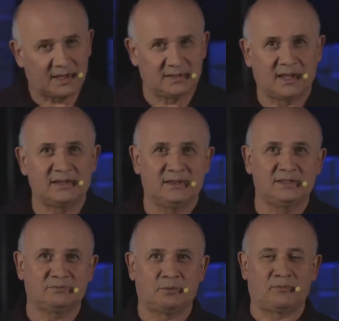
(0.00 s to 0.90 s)
And
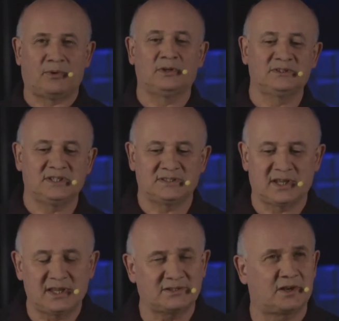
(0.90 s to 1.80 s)
this portfolio
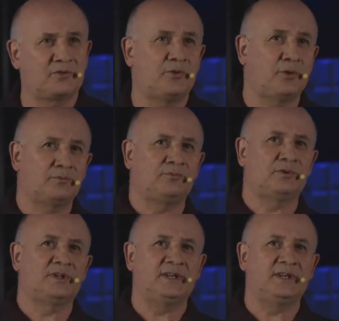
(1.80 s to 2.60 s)
is our thought for